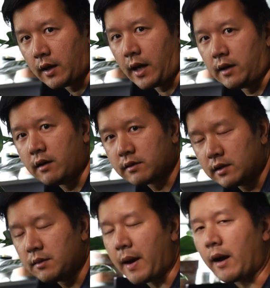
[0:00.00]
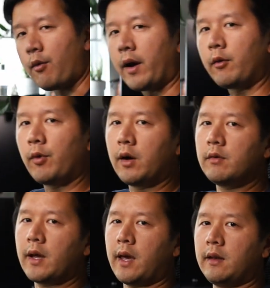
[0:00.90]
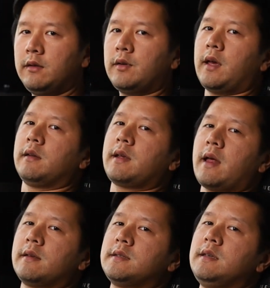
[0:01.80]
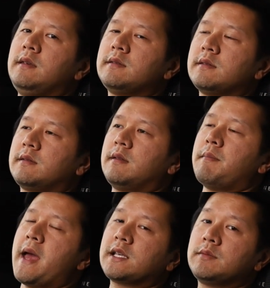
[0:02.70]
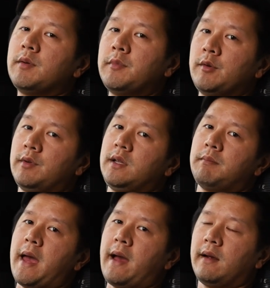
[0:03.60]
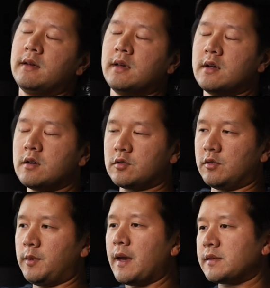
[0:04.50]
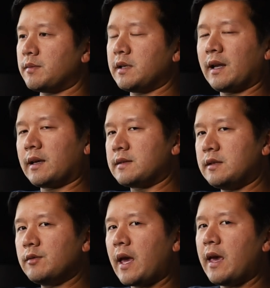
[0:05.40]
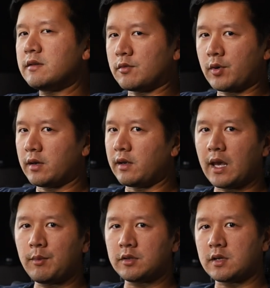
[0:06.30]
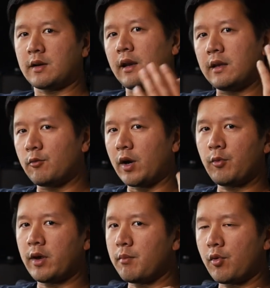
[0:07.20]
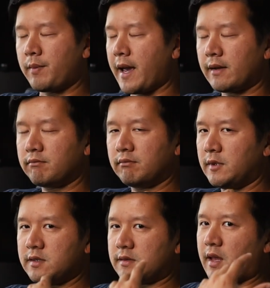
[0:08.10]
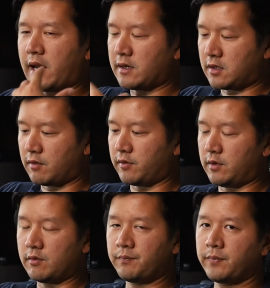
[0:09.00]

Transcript: And it does lean back quite well. And you can kind of see this is the maximum it will lean back. So if you have something like a steel case or one of the gaming chairs that lean way more back, this is not a chair for you.